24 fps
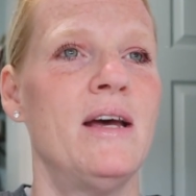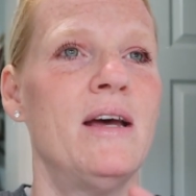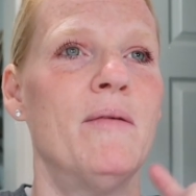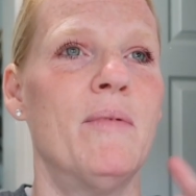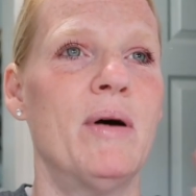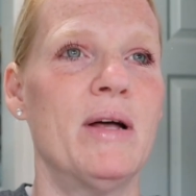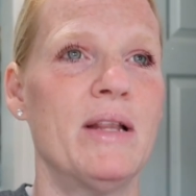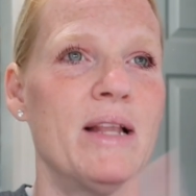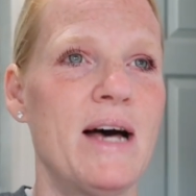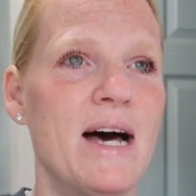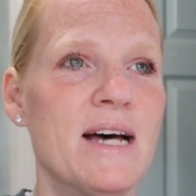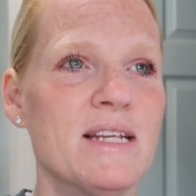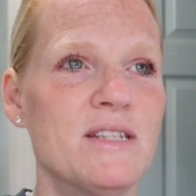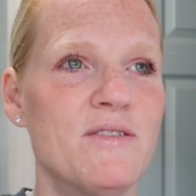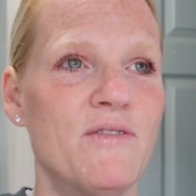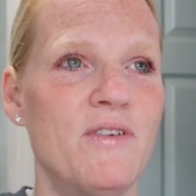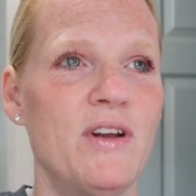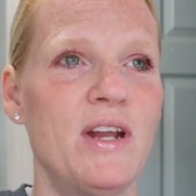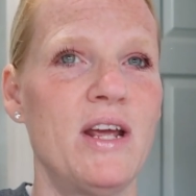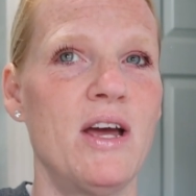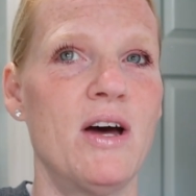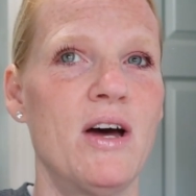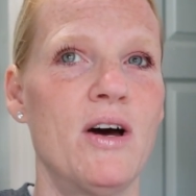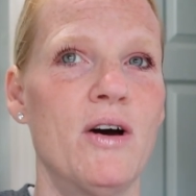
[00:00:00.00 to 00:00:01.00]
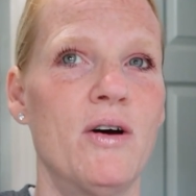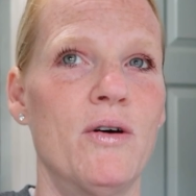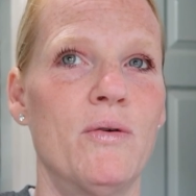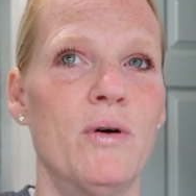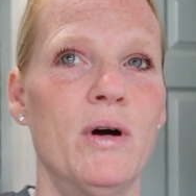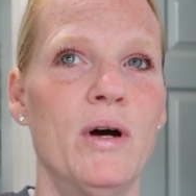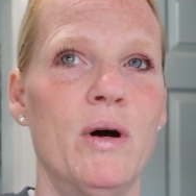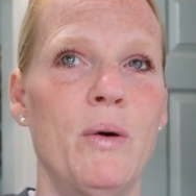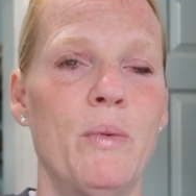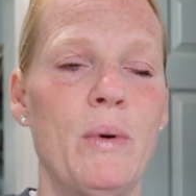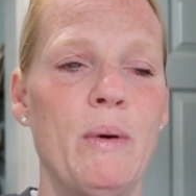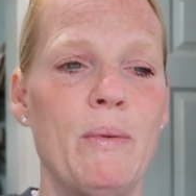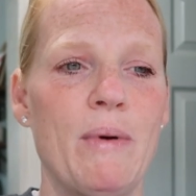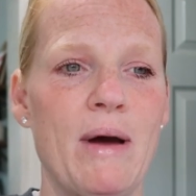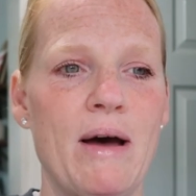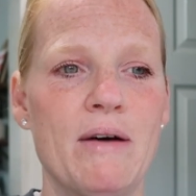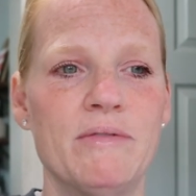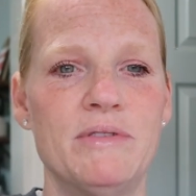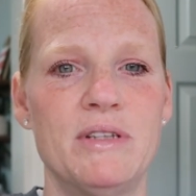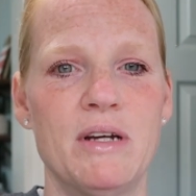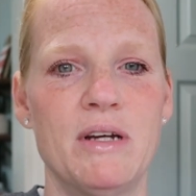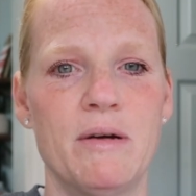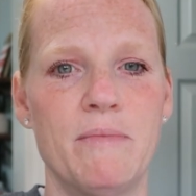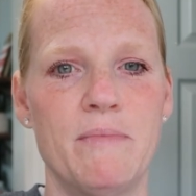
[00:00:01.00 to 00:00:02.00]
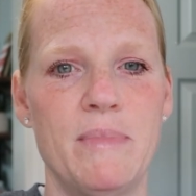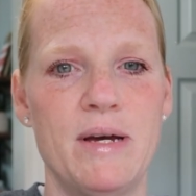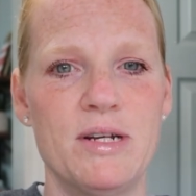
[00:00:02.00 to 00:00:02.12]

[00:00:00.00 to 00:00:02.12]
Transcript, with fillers: in my last video, we were out there